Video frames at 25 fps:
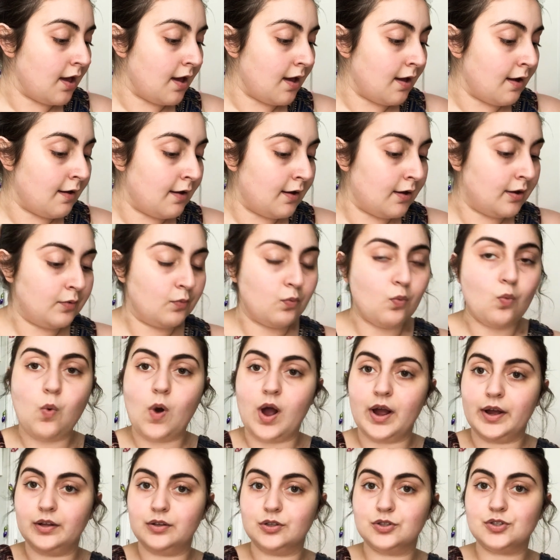and
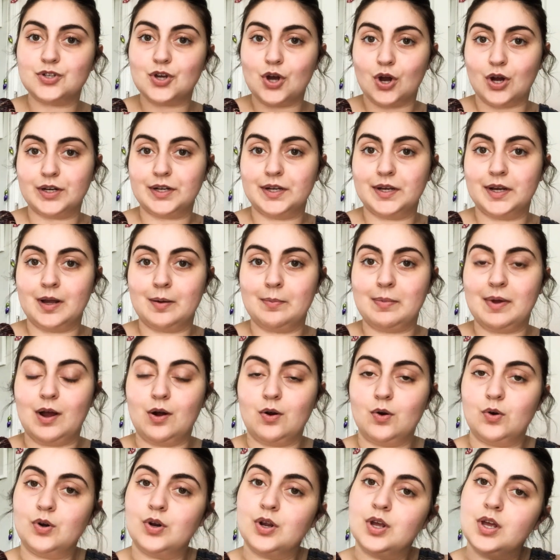while talking
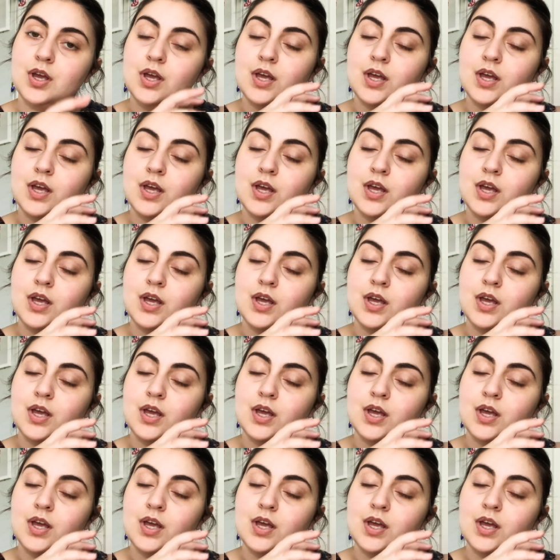about